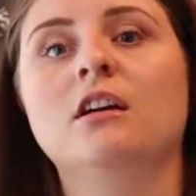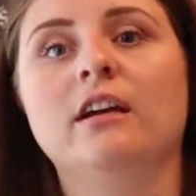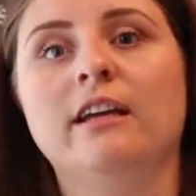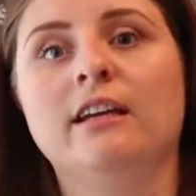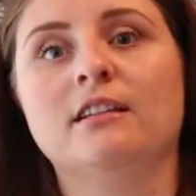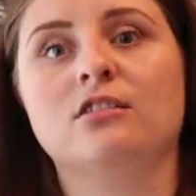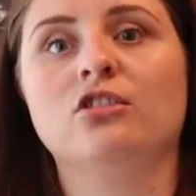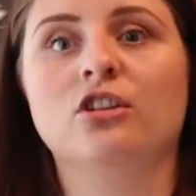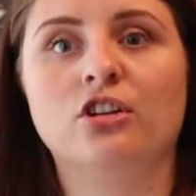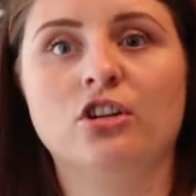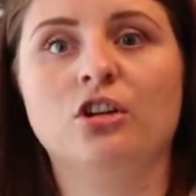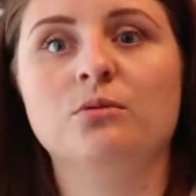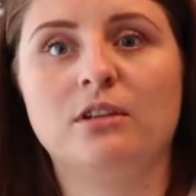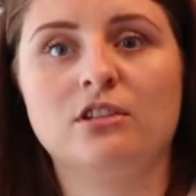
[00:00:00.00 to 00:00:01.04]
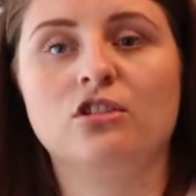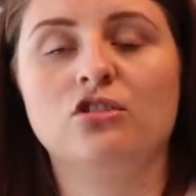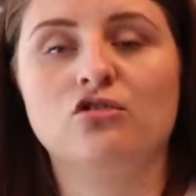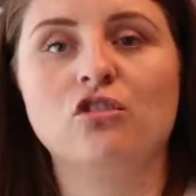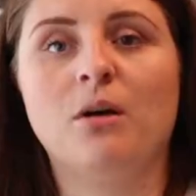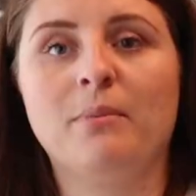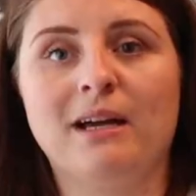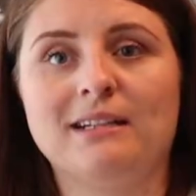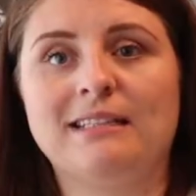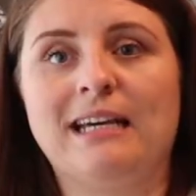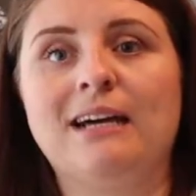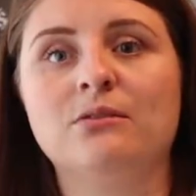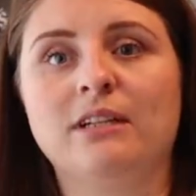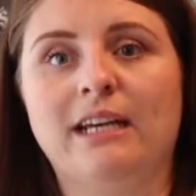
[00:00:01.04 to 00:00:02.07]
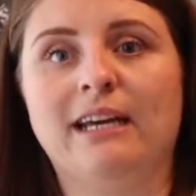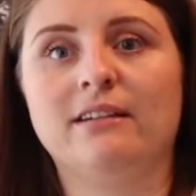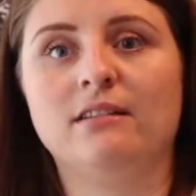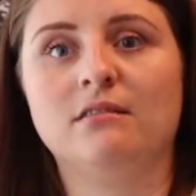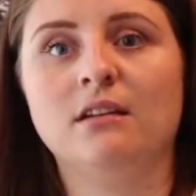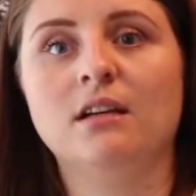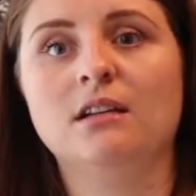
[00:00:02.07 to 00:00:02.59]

It's going to drop back down again.